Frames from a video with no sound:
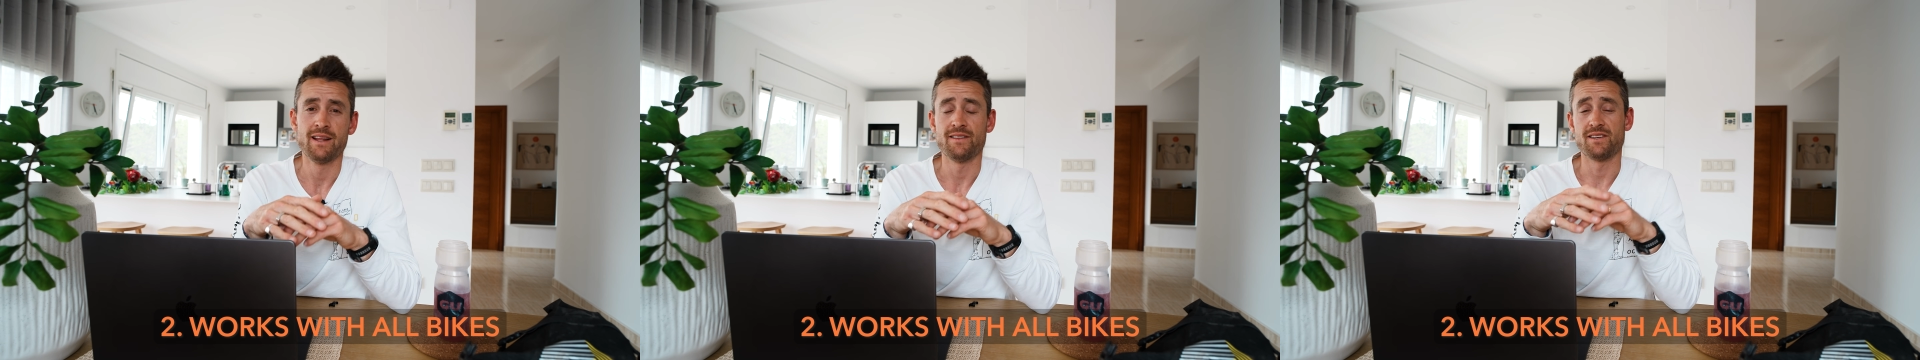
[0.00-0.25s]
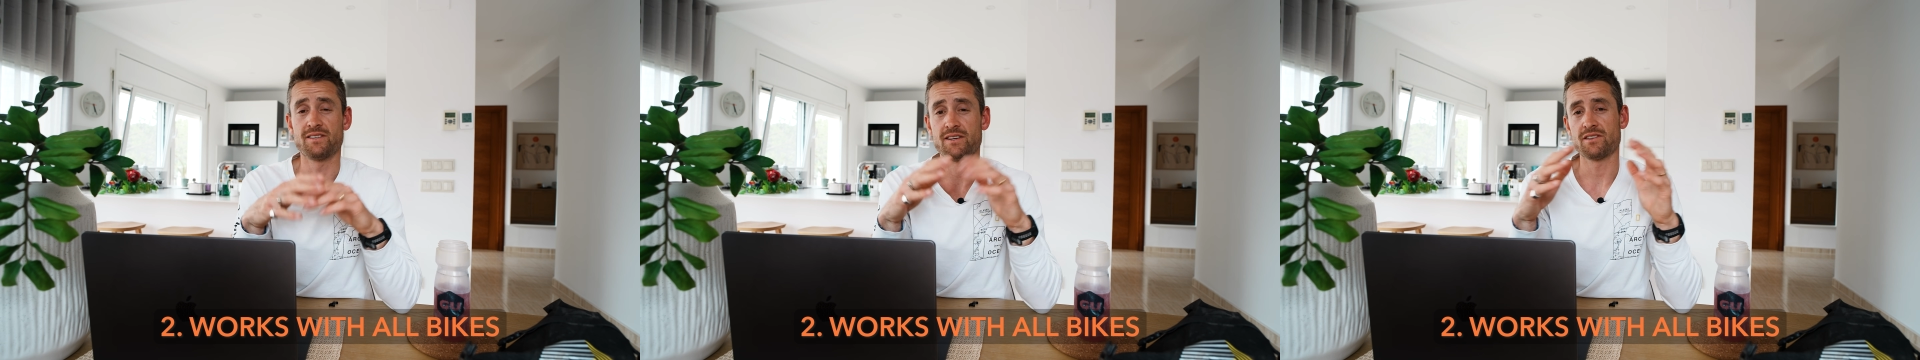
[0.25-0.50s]
the
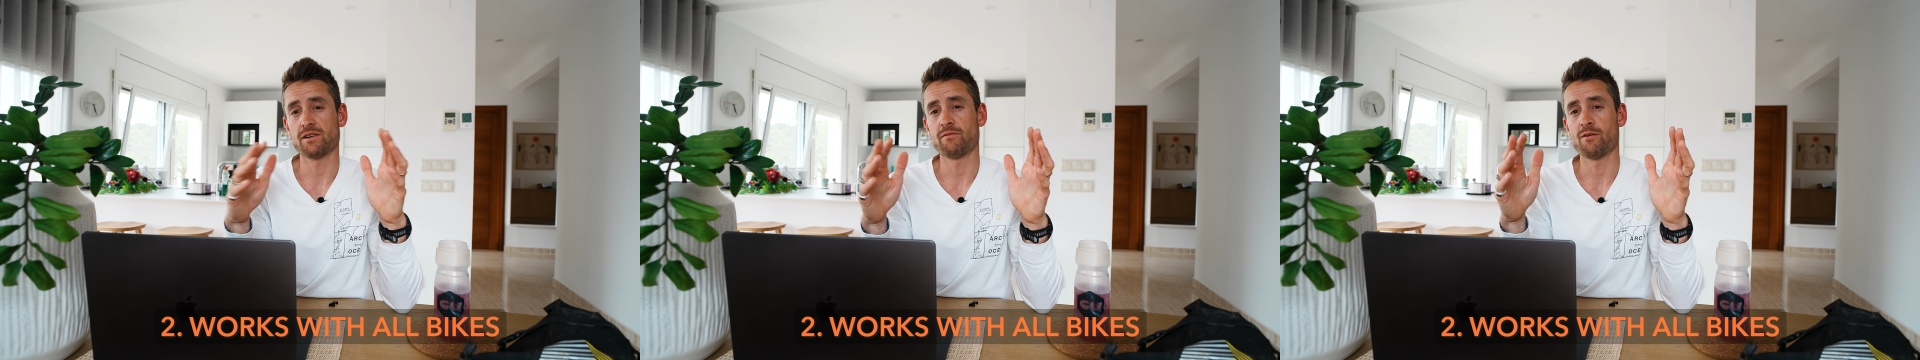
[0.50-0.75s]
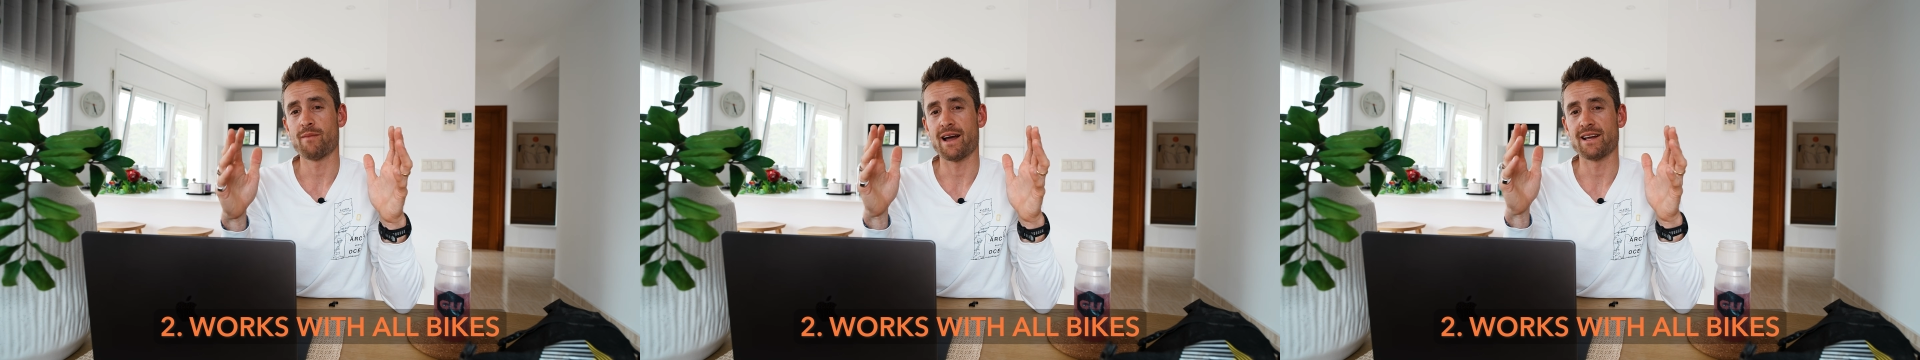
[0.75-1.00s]
system
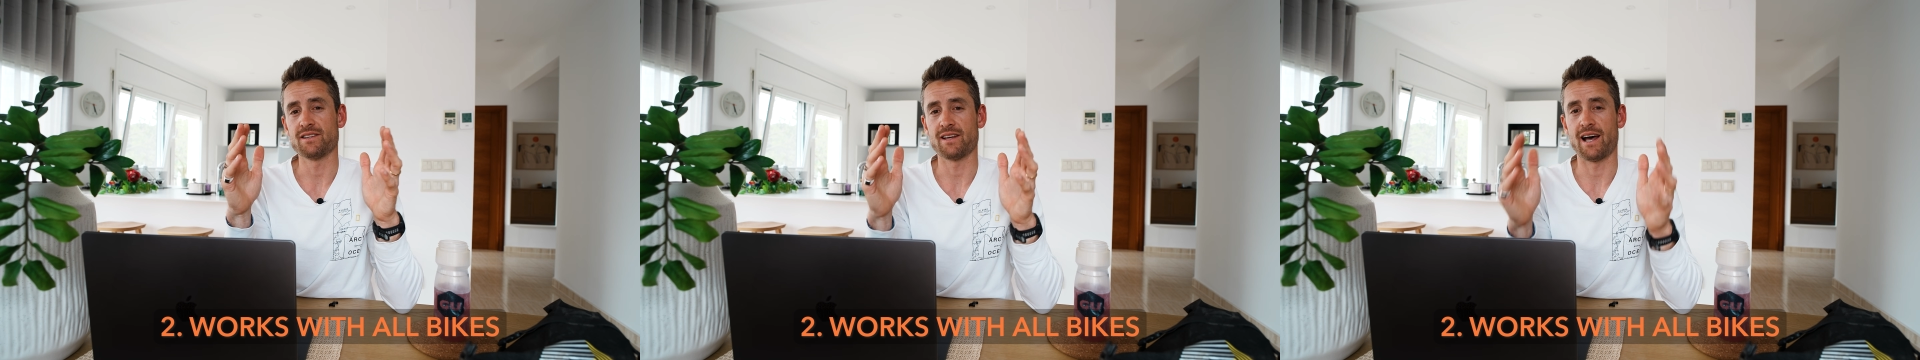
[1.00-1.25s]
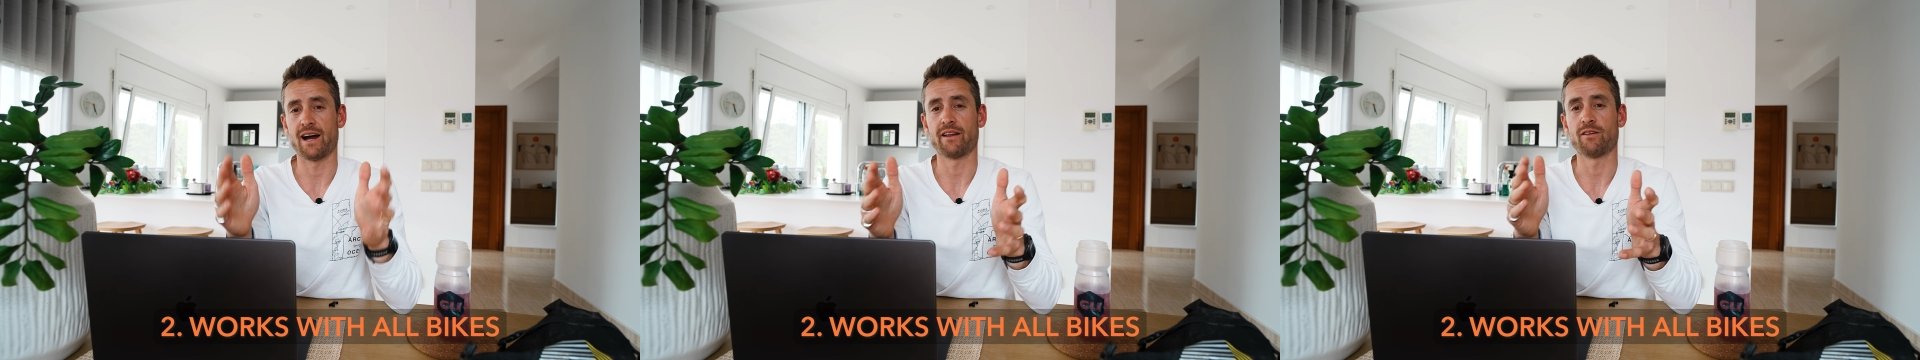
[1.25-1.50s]
remains
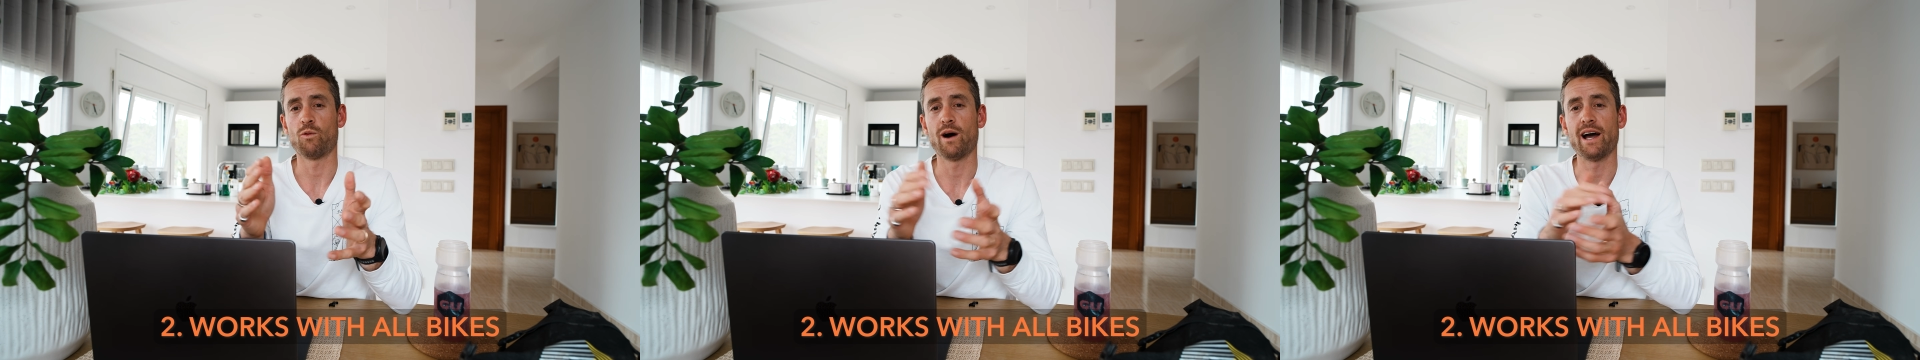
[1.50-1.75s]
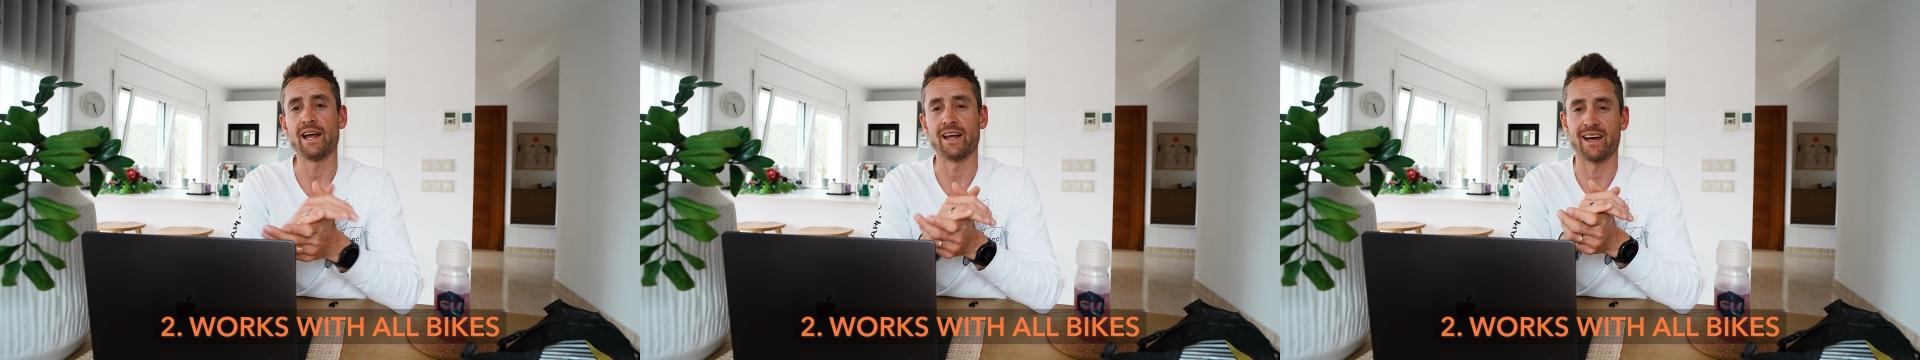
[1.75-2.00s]
out of the way,